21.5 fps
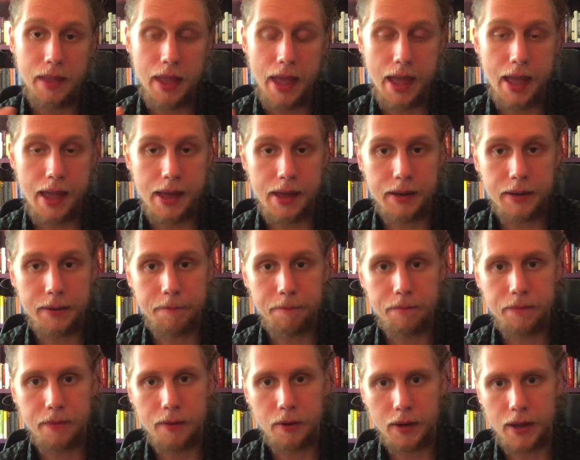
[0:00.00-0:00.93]
and
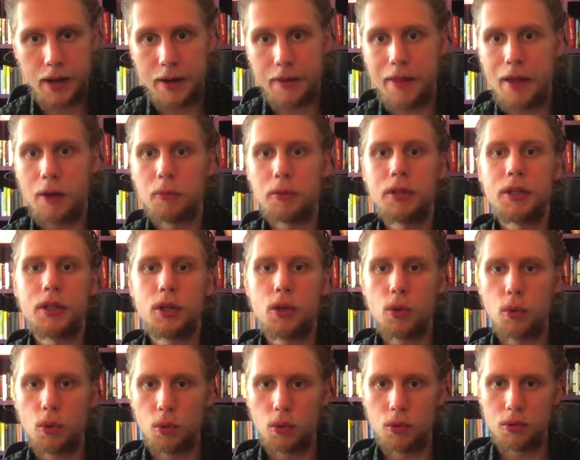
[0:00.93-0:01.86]
they're getting that really
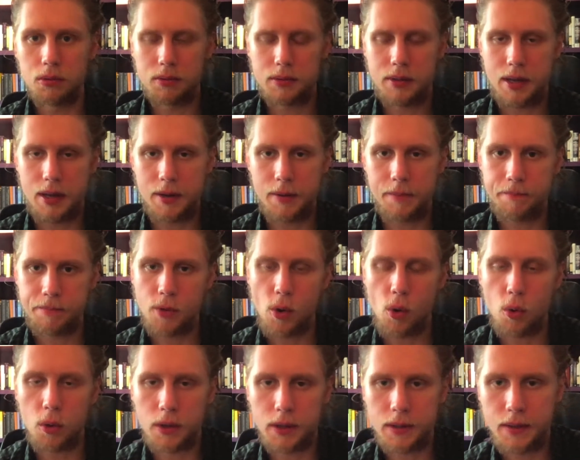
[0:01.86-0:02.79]
cool kind of
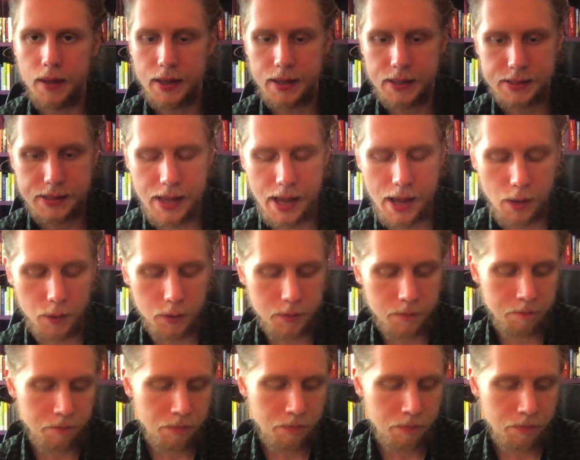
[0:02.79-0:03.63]
organ-like sound.